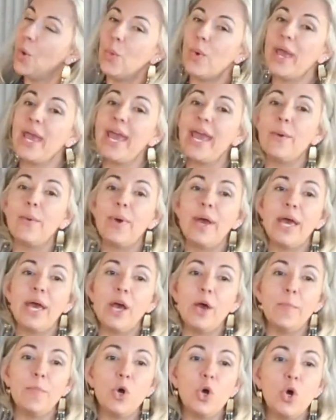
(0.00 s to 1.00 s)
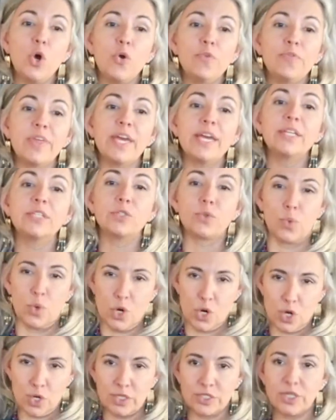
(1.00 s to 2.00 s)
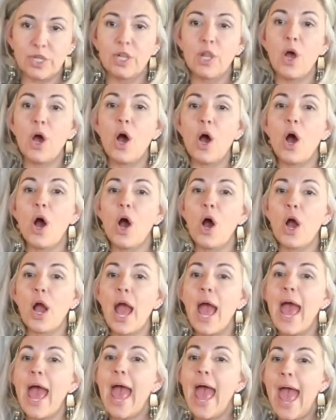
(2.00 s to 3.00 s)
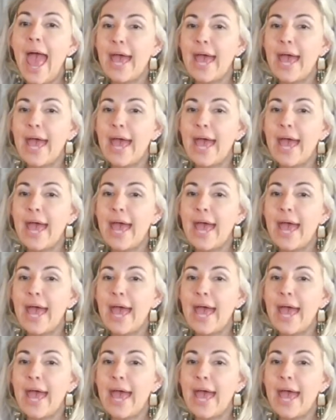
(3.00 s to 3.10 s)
we will move this world along,